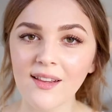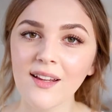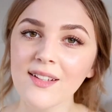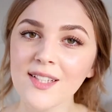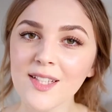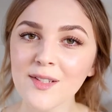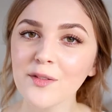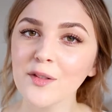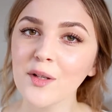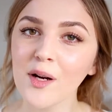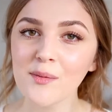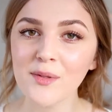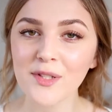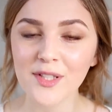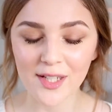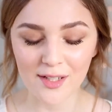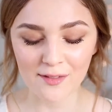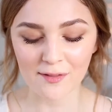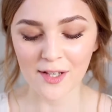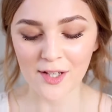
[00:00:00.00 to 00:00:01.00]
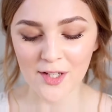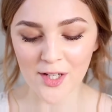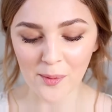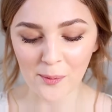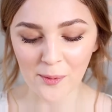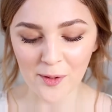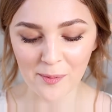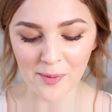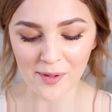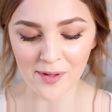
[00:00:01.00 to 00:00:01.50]
Last of all, I'm just going to finish
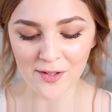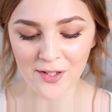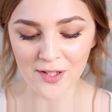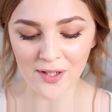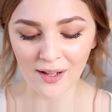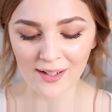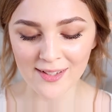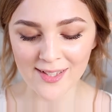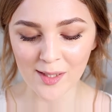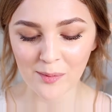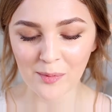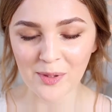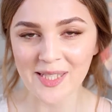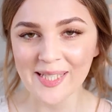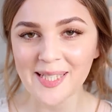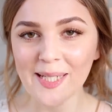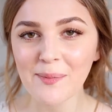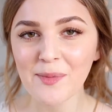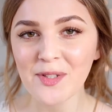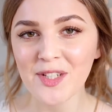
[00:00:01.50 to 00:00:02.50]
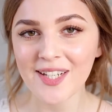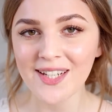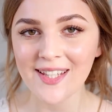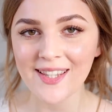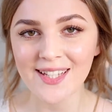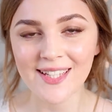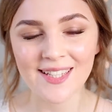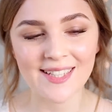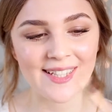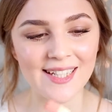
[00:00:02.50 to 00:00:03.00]
up with a bit of Charlotte Tilbury's Lip
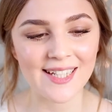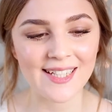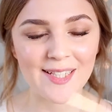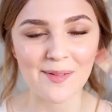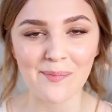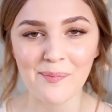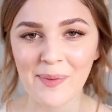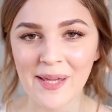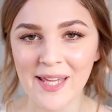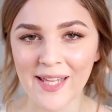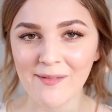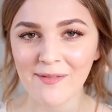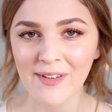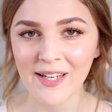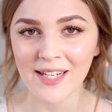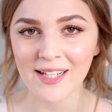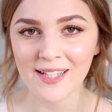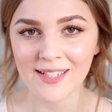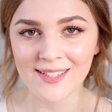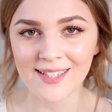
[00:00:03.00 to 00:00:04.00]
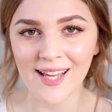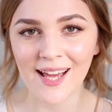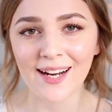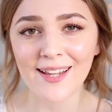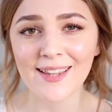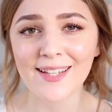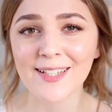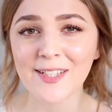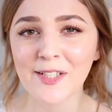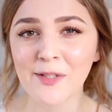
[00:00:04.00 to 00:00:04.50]
Cheat. This is in Pink Venus, and
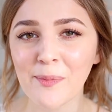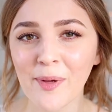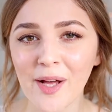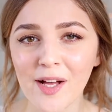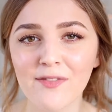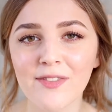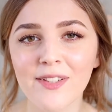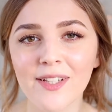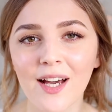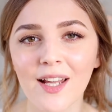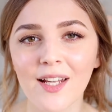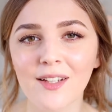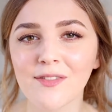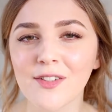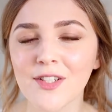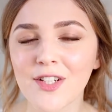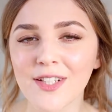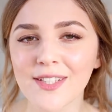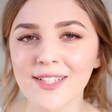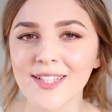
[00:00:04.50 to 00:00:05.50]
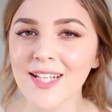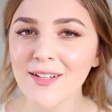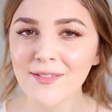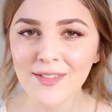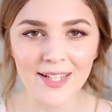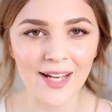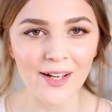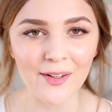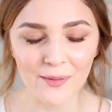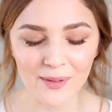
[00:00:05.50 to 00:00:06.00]
I think it's the perfect colour for just
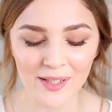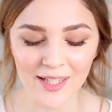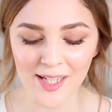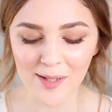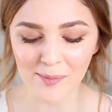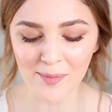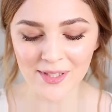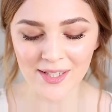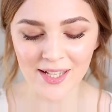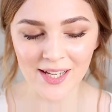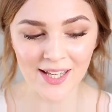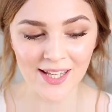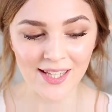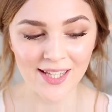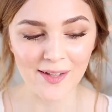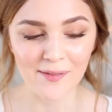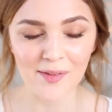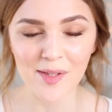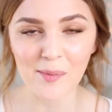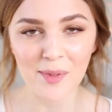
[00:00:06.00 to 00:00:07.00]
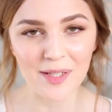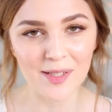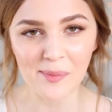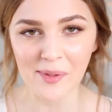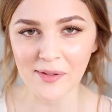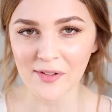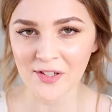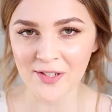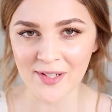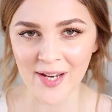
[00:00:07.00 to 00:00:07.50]
evening out your lips, giving them a
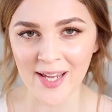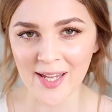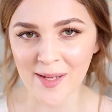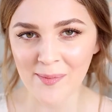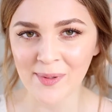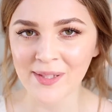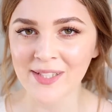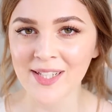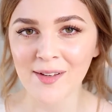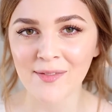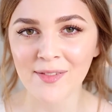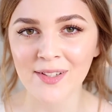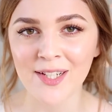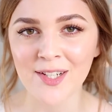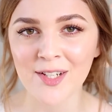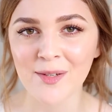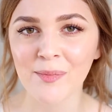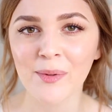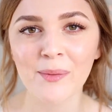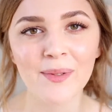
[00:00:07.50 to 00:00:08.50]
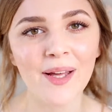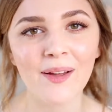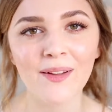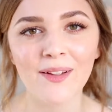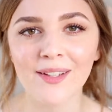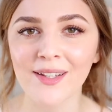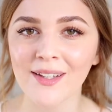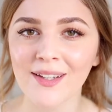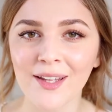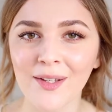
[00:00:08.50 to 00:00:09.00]
little bit of shape and definition, but without
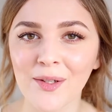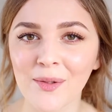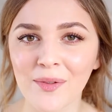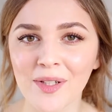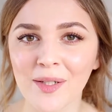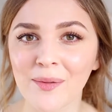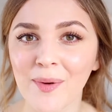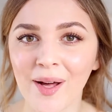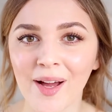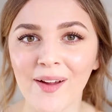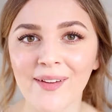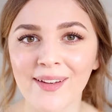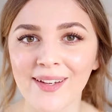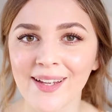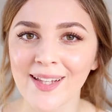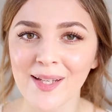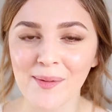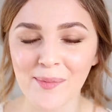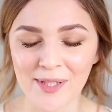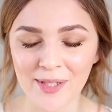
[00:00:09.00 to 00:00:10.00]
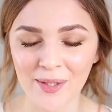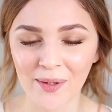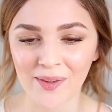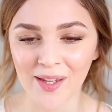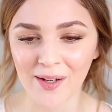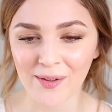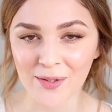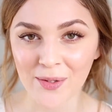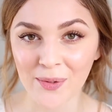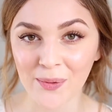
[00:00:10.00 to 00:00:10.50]
looking like you're really wearing a lipstick on
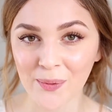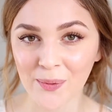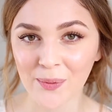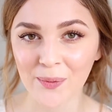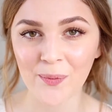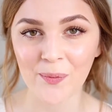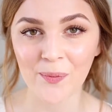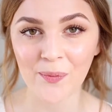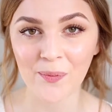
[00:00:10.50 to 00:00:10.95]
there at all.